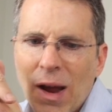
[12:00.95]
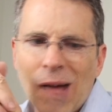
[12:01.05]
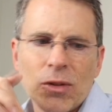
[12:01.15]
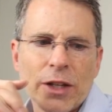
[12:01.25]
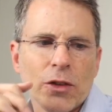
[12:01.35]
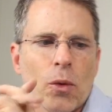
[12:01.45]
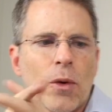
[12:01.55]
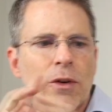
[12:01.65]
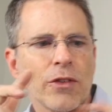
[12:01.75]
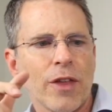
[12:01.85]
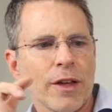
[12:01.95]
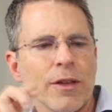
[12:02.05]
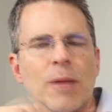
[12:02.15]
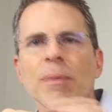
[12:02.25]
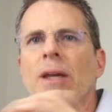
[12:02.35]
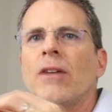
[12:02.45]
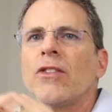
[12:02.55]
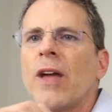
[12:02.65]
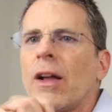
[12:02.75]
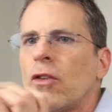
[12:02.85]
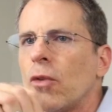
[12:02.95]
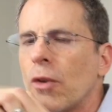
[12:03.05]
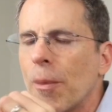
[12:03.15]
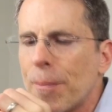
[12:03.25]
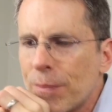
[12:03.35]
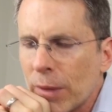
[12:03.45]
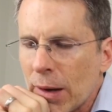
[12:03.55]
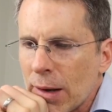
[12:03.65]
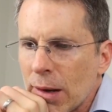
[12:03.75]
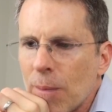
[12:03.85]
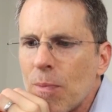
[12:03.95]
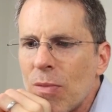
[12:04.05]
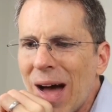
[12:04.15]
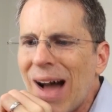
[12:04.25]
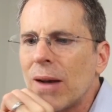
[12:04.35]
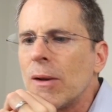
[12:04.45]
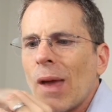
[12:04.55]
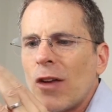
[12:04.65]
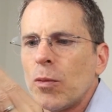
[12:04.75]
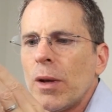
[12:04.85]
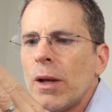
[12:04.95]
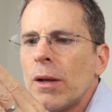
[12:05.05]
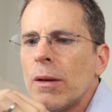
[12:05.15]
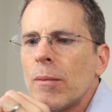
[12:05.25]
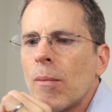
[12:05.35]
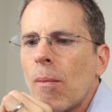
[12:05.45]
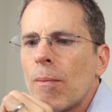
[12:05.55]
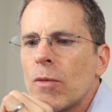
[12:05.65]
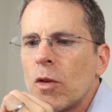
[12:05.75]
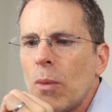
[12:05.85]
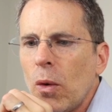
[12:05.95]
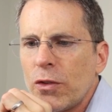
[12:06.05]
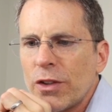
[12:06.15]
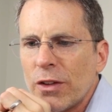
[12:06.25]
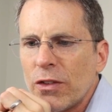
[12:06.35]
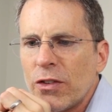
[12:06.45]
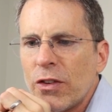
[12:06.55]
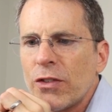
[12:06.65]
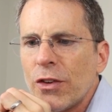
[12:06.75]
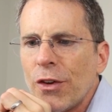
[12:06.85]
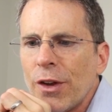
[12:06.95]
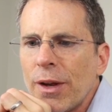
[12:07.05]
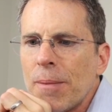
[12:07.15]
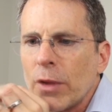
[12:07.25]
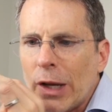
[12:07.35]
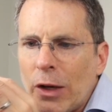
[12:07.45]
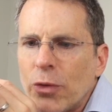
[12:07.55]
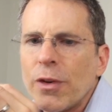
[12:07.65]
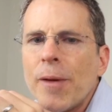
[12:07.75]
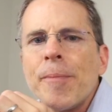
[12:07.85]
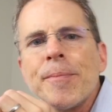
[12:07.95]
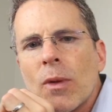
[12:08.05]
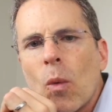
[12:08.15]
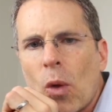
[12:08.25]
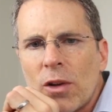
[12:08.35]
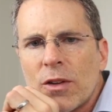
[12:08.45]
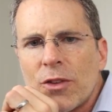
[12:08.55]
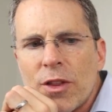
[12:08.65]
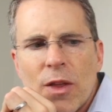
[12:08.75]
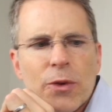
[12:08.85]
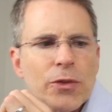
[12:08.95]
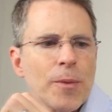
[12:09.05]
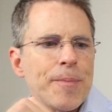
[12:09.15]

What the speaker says: heavily towards thinking that B is Stagg Junior. That has been the most consistently interesting relative to the others.